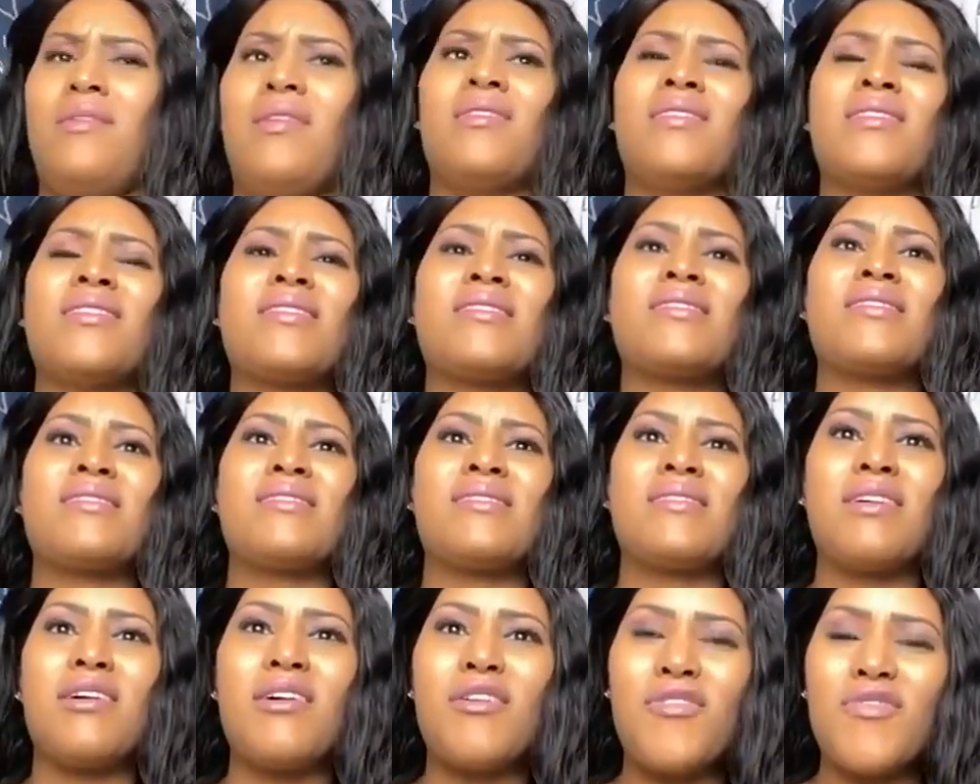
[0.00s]
the
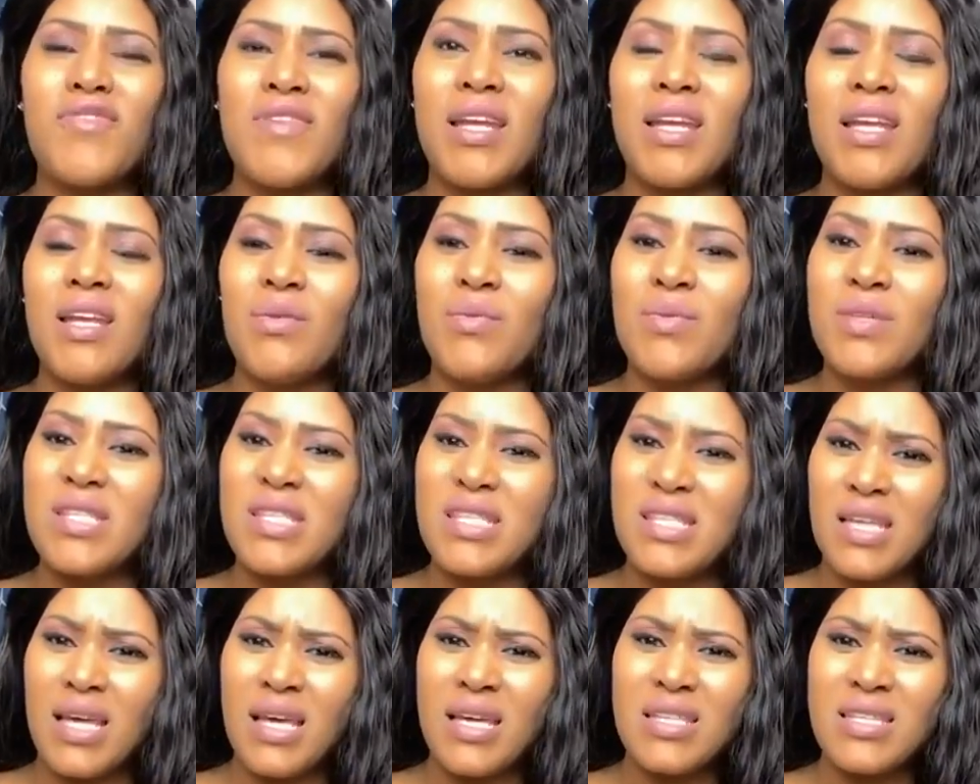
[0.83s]
stuff that he would
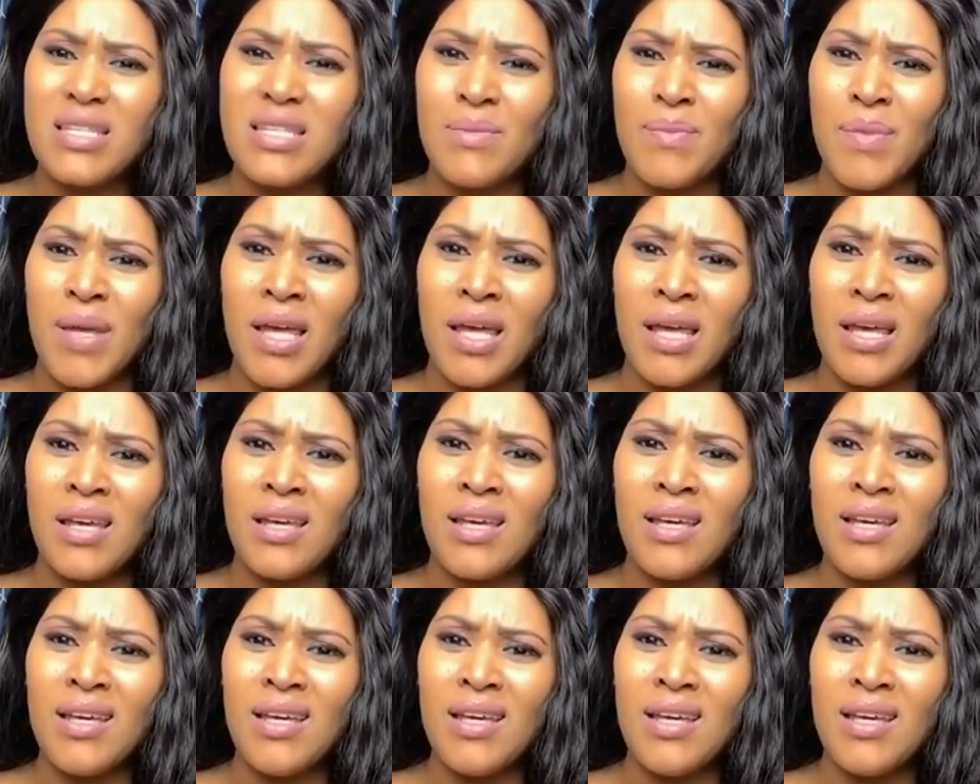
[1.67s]
say to me.